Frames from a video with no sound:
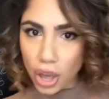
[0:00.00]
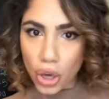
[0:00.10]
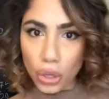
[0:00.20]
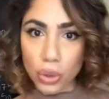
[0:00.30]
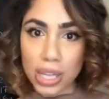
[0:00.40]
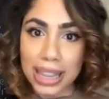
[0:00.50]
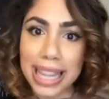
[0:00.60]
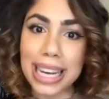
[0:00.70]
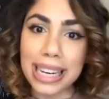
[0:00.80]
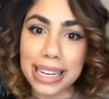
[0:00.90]
those
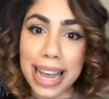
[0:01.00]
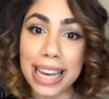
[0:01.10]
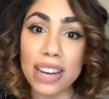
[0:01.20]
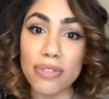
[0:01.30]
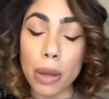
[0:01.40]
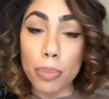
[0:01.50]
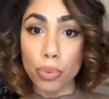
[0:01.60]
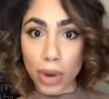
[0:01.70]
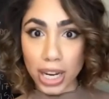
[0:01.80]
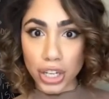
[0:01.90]
negative
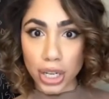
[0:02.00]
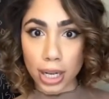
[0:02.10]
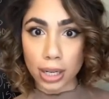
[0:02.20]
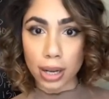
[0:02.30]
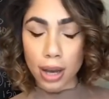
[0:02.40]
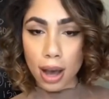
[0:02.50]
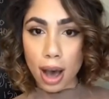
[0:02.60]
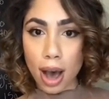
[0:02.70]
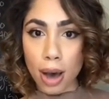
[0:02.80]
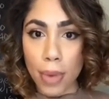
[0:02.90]
vibration
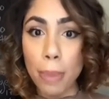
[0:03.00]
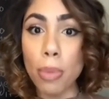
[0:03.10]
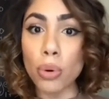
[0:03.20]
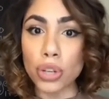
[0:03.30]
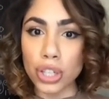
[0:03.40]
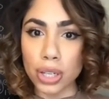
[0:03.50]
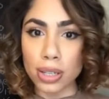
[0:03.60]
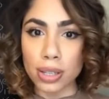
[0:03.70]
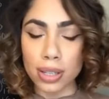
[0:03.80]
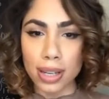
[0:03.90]

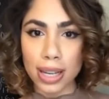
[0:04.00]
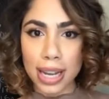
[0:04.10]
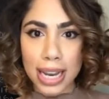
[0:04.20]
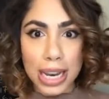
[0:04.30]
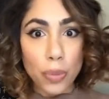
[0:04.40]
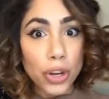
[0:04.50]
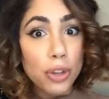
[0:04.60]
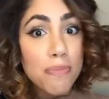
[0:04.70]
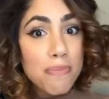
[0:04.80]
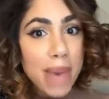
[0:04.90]
emotions. Now, when you
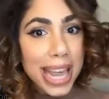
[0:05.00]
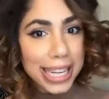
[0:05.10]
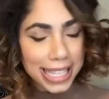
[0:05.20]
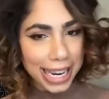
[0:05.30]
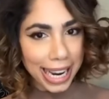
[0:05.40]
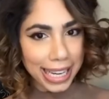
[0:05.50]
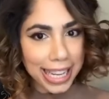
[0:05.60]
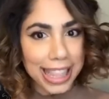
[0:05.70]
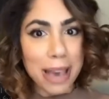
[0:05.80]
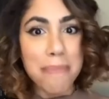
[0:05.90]
meditate,
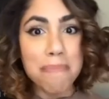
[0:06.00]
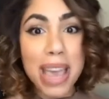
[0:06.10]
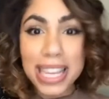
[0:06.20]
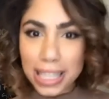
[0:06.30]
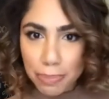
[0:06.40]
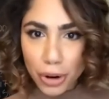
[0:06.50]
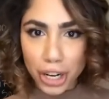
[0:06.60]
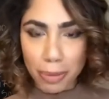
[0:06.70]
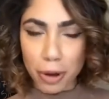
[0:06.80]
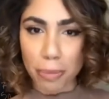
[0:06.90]
the amazing part
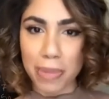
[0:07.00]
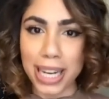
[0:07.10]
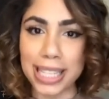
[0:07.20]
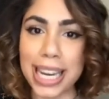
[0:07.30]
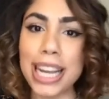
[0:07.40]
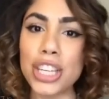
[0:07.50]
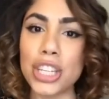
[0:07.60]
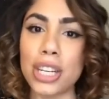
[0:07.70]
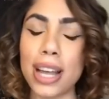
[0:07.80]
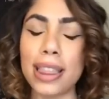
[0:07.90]
about
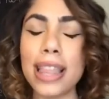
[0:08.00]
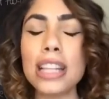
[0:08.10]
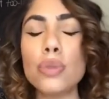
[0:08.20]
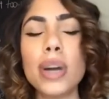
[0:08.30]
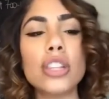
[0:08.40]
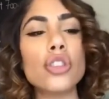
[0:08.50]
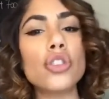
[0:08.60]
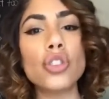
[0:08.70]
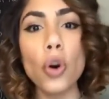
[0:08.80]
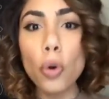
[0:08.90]
meditation, and that's why it's
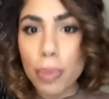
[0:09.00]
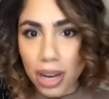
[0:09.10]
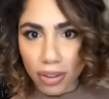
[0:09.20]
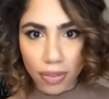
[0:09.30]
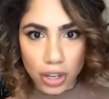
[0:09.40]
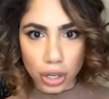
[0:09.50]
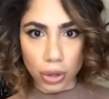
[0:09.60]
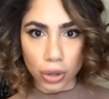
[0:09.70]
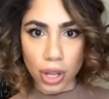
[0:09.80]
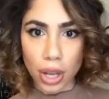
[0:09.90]
so
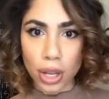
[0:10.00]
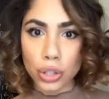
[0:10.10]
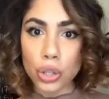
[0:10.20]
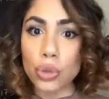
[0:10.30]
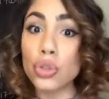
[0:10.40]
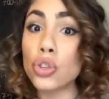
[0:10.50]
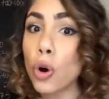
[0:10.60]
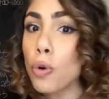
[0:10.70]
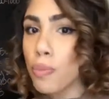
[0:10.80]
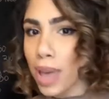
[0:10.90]
beneficial to so
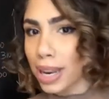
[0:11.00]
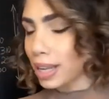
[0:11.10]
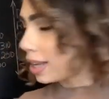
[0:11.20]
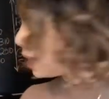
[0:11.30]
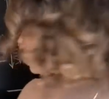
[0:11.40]
many,